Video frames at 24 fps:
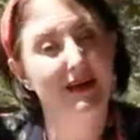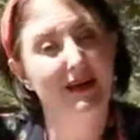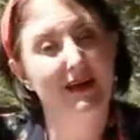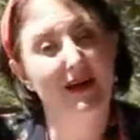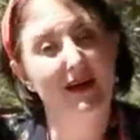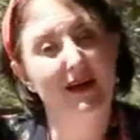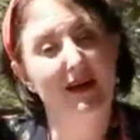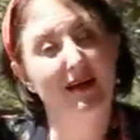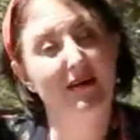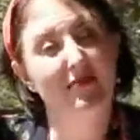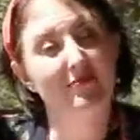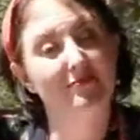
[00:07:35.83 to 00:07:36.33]

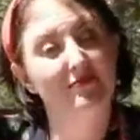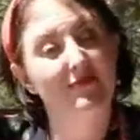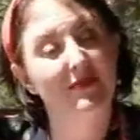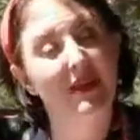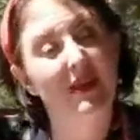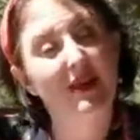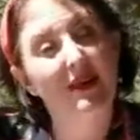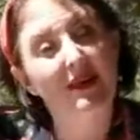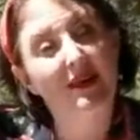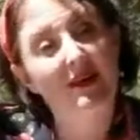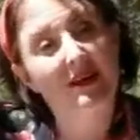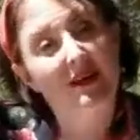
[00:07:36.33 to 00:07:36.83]

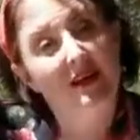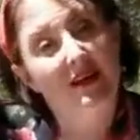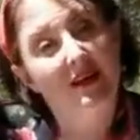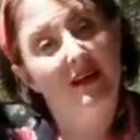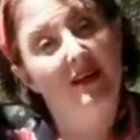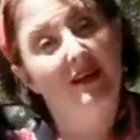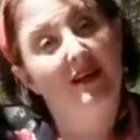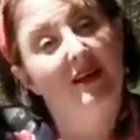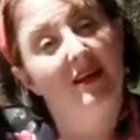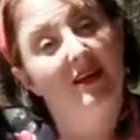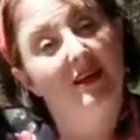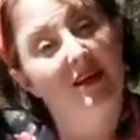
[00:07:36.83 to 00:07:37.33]

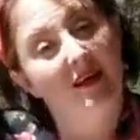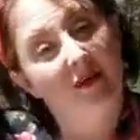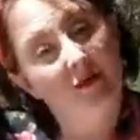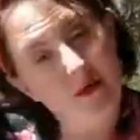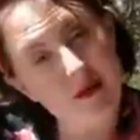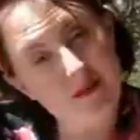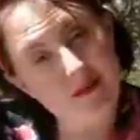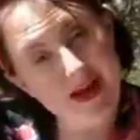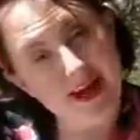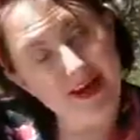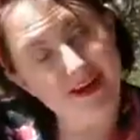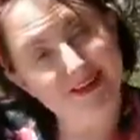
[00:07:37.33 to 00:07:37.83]
What
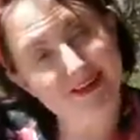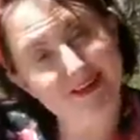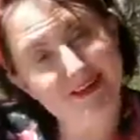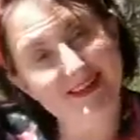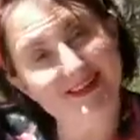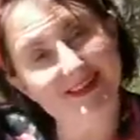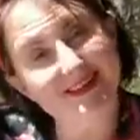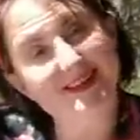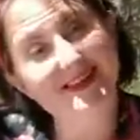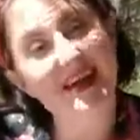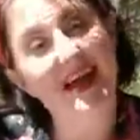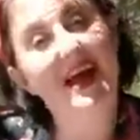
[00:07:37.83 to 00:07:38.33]
matters
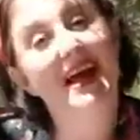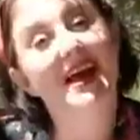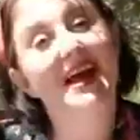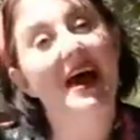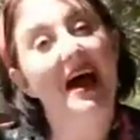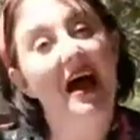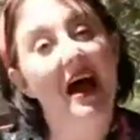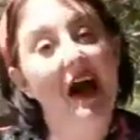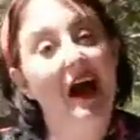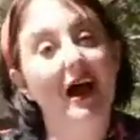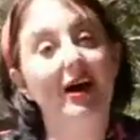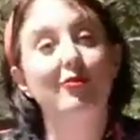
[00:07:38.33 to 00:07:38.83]
is
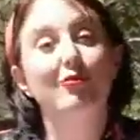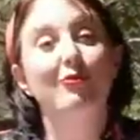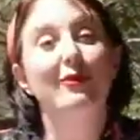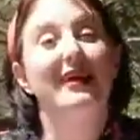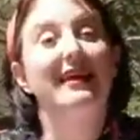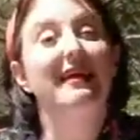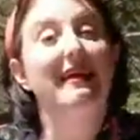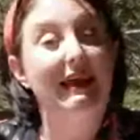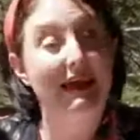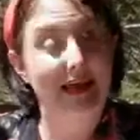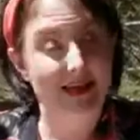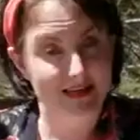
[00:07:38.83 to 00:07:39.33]
how we
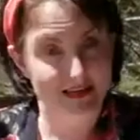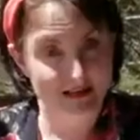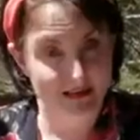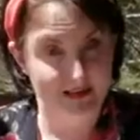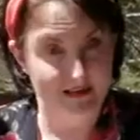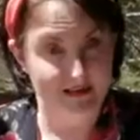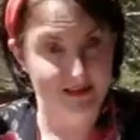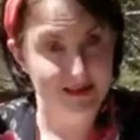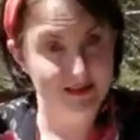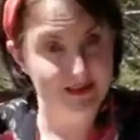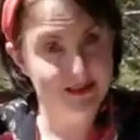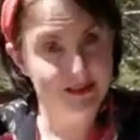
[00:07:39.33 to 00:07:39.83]
handle
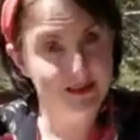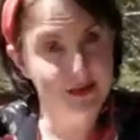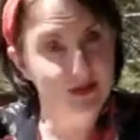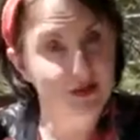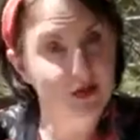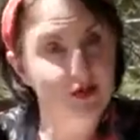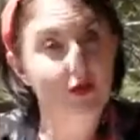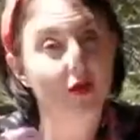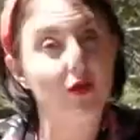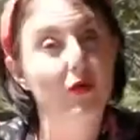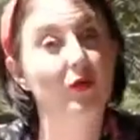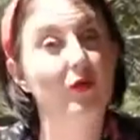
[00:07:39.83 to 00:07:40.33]
it,
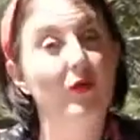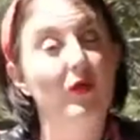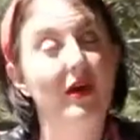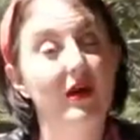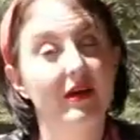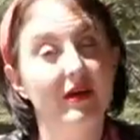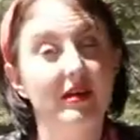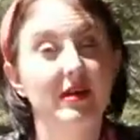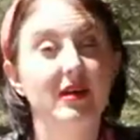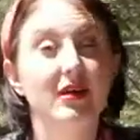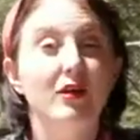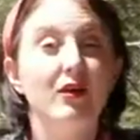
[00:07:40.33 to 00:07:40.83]
or
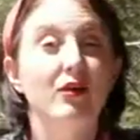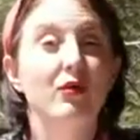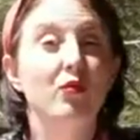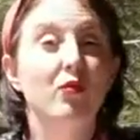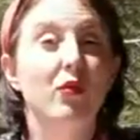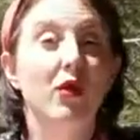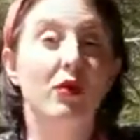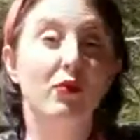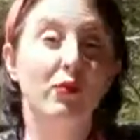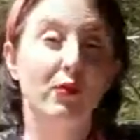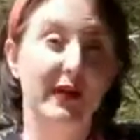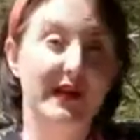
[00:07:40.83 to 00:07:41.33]

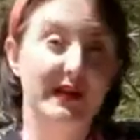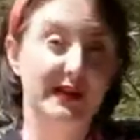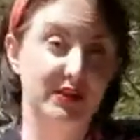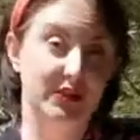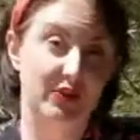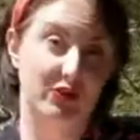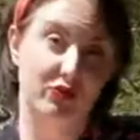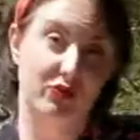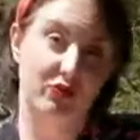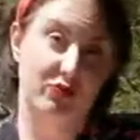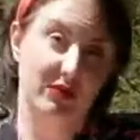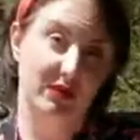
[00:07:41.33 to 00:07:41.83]
what we
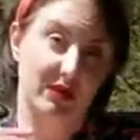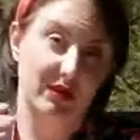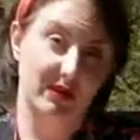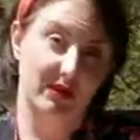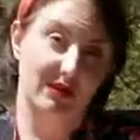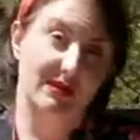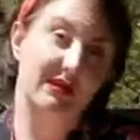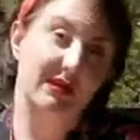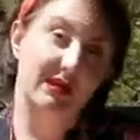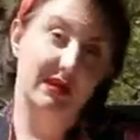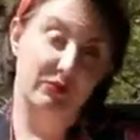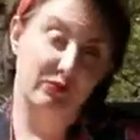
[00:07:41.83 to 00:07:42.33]
do
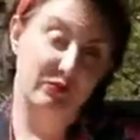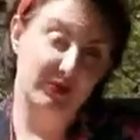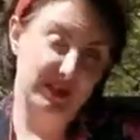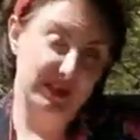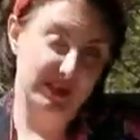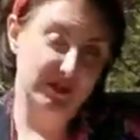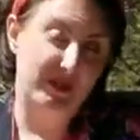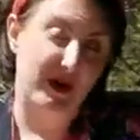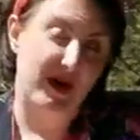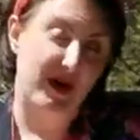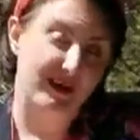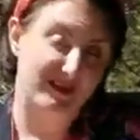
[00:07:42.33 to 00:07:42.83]
in
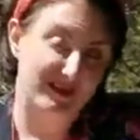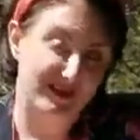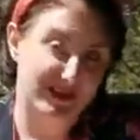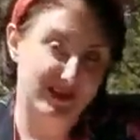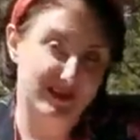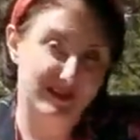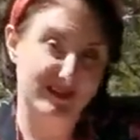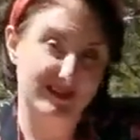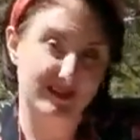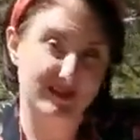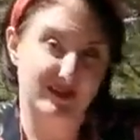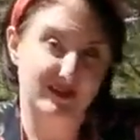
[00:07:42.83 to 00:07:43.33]

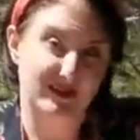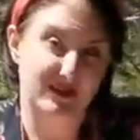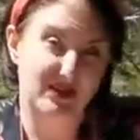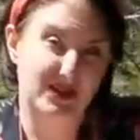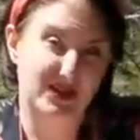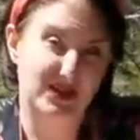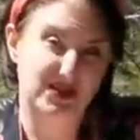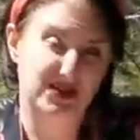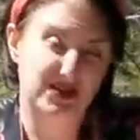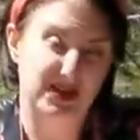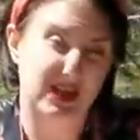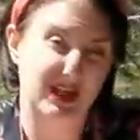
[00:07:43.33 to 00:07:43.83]
response to
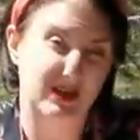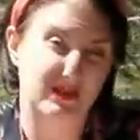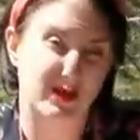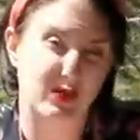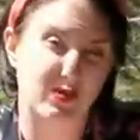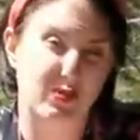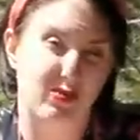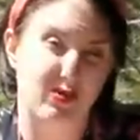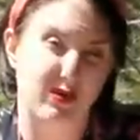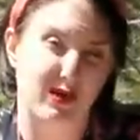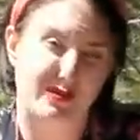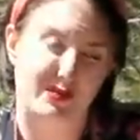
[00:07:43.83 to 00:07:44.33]
terrible,
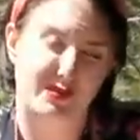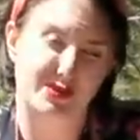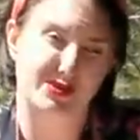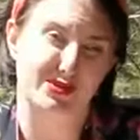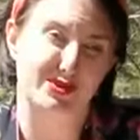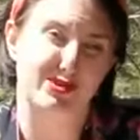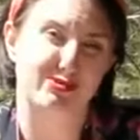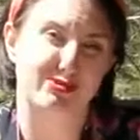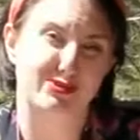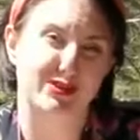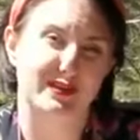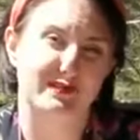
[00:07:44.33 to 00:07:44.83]
horrible, no
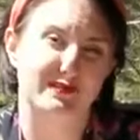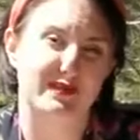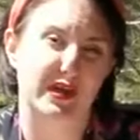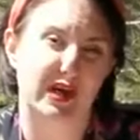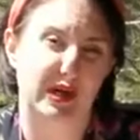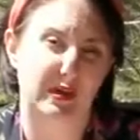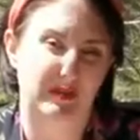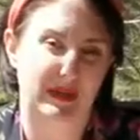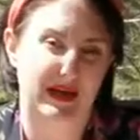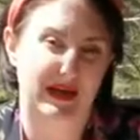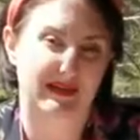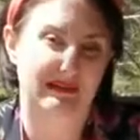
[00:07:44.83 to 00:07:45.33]
good, very
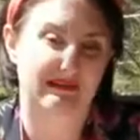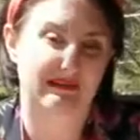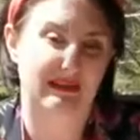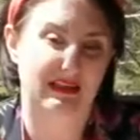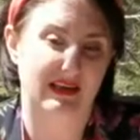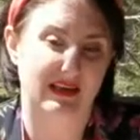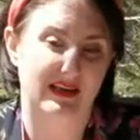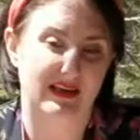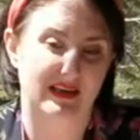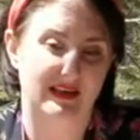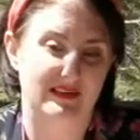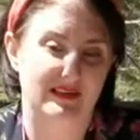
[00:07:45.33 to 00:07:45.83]
bad
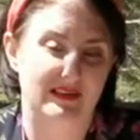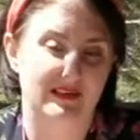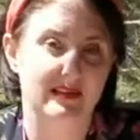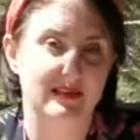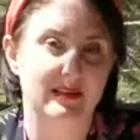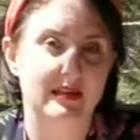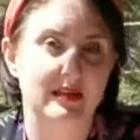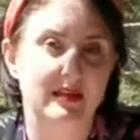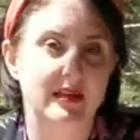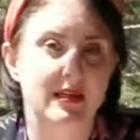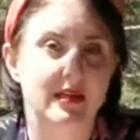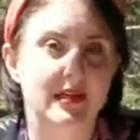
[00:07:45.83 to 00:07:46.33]
things.
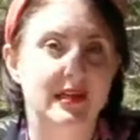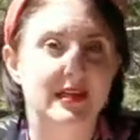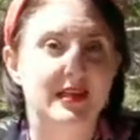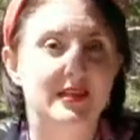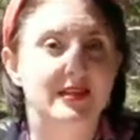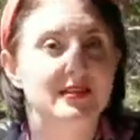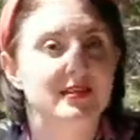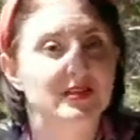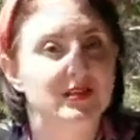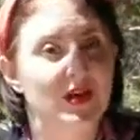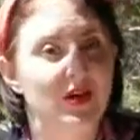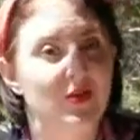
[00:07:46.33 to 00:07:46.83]

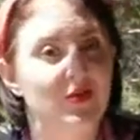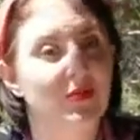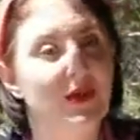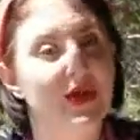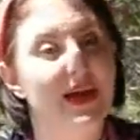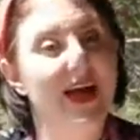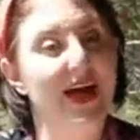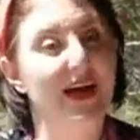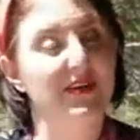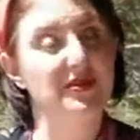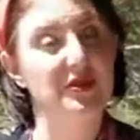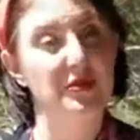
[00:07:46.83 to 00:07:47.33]
So we
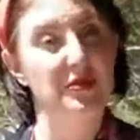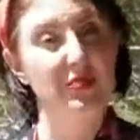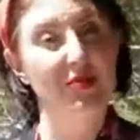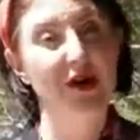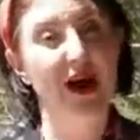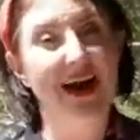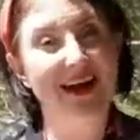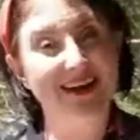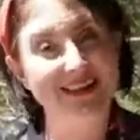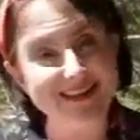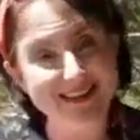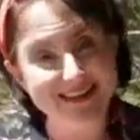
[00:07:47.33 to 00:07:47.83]
have to
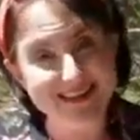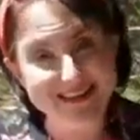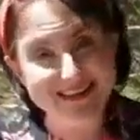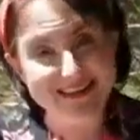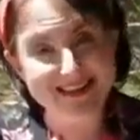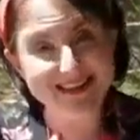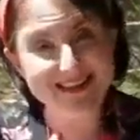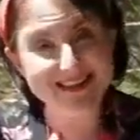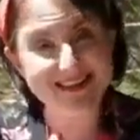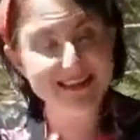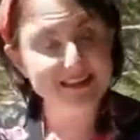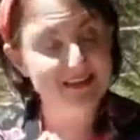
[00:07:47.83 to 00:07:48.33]
practice.
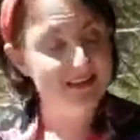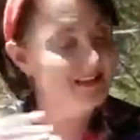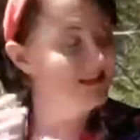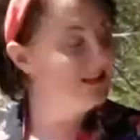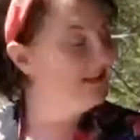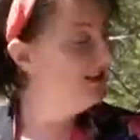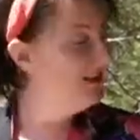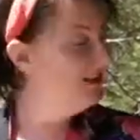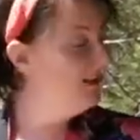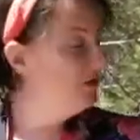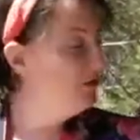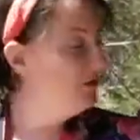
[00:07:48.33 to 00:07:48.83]

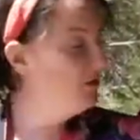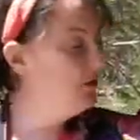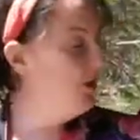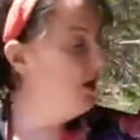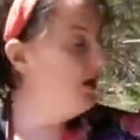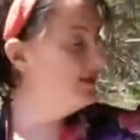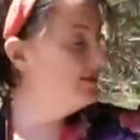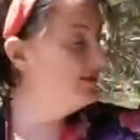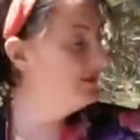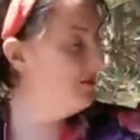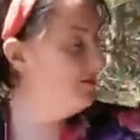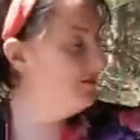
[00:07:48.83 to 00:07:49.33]
What are
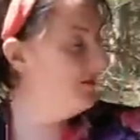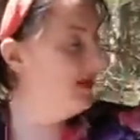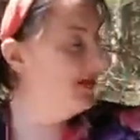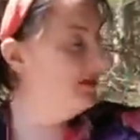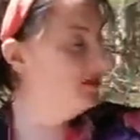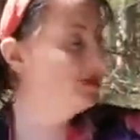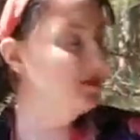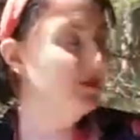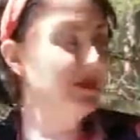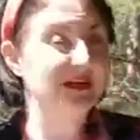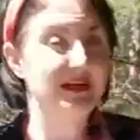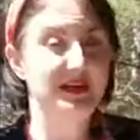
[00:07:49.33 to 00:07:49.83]
some things
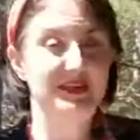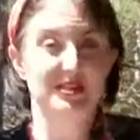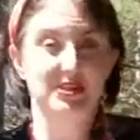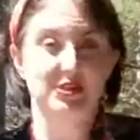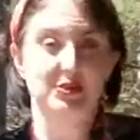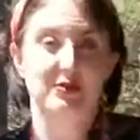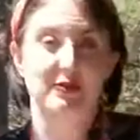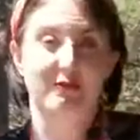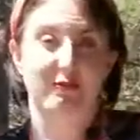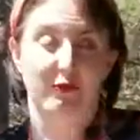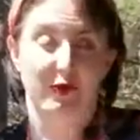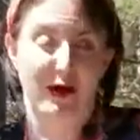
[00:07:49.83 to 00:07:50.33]
we can do
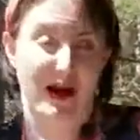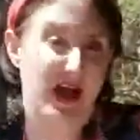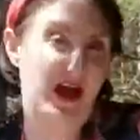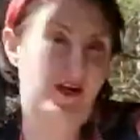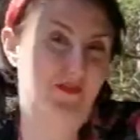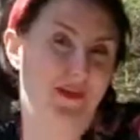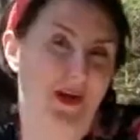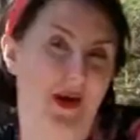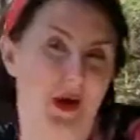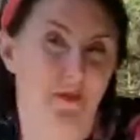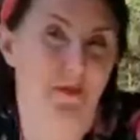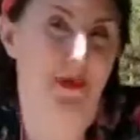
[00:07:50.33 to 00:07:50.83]
if we're
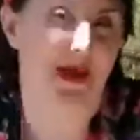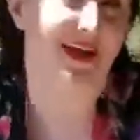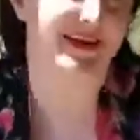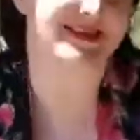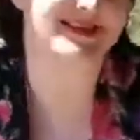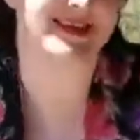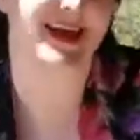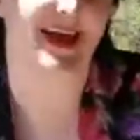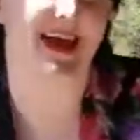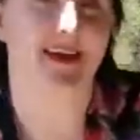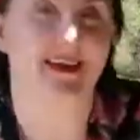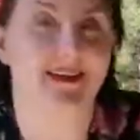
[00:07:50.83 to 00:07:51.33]
having a bad
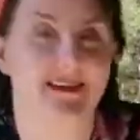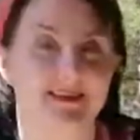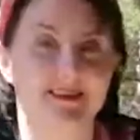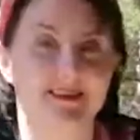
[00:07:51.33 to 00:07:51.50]
day?